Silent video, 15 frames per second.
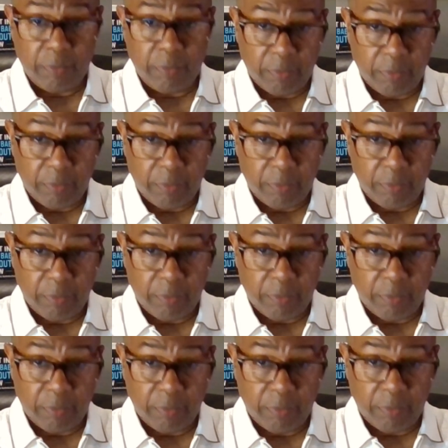Ladies and
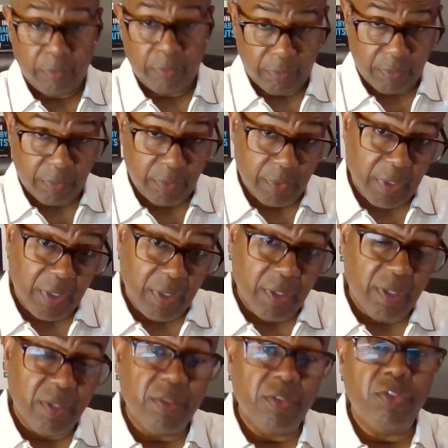gentlemen,
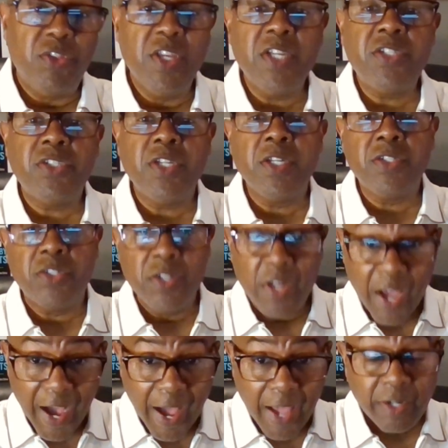this is
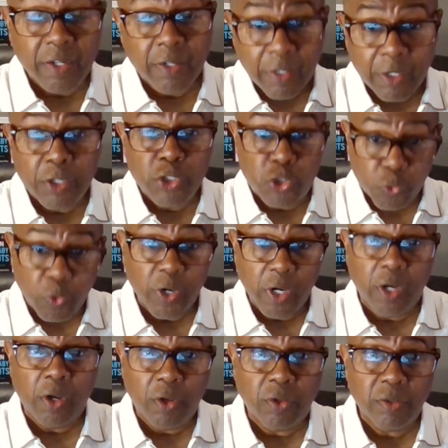not a
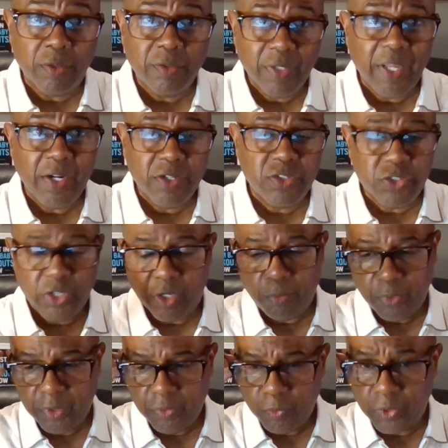drill, ladies and
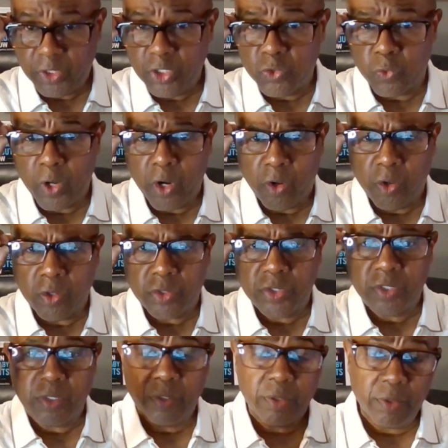gentlemen, with these rare
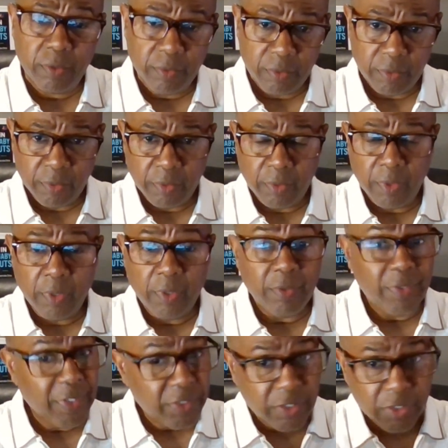earths.
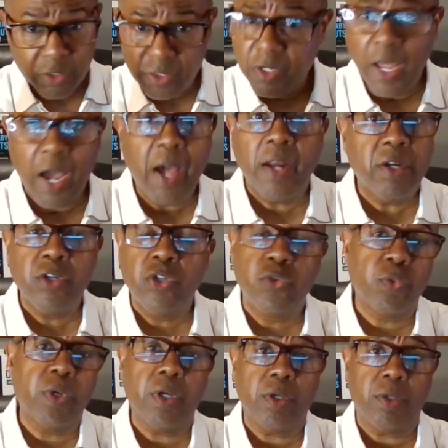This is not a
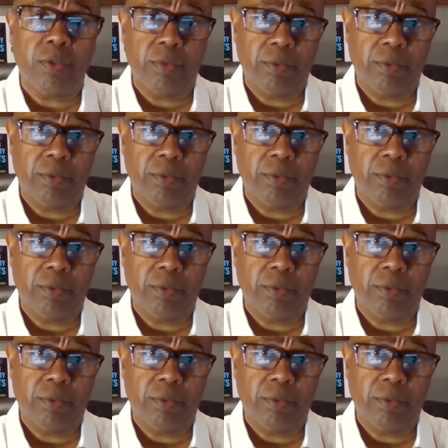drill.